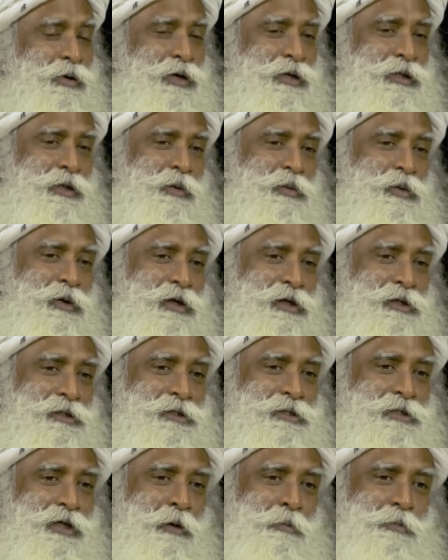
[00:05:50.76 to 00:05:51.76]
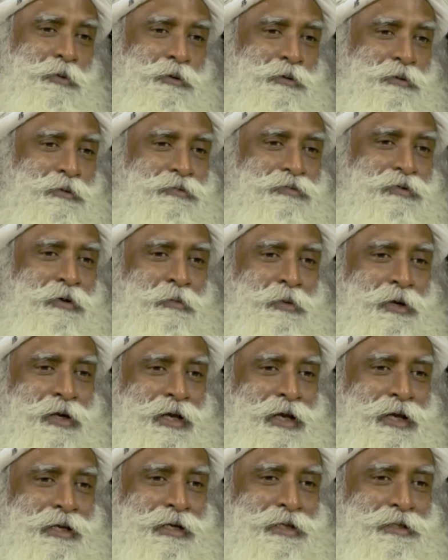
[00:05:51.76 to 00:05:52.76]
can the world stop you from
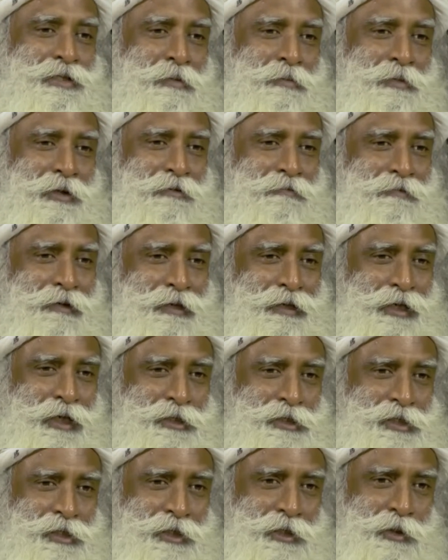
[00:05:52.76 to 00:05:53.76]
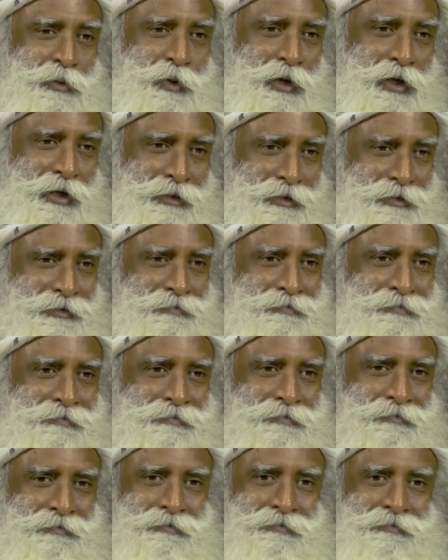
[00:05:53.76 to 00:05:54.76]
creating something fantastic in the world?
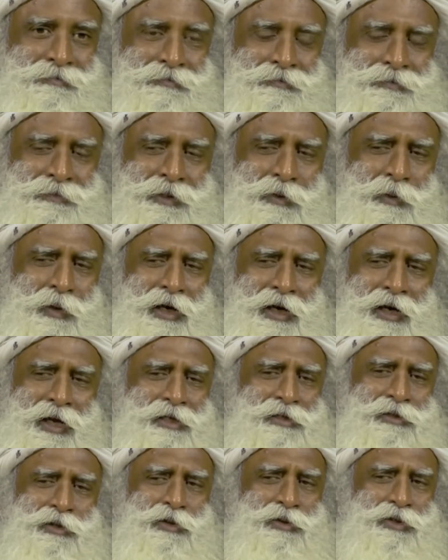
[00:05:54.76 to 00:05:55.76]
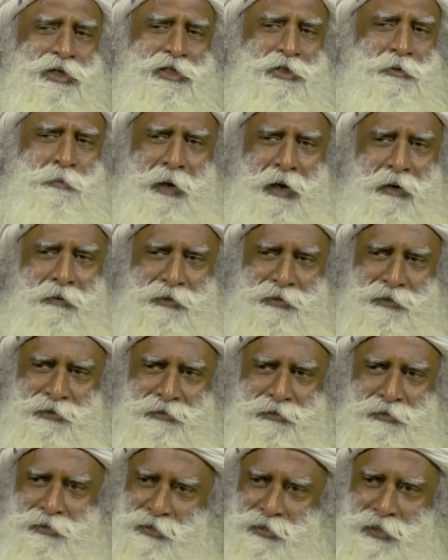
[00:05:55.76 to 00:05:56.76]
The world has no such power
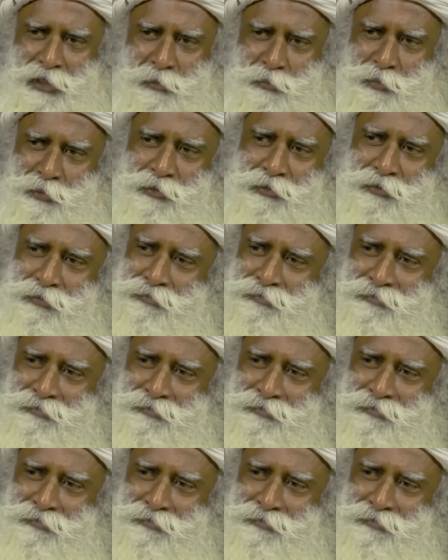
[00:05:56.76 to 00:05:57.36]
to stop you.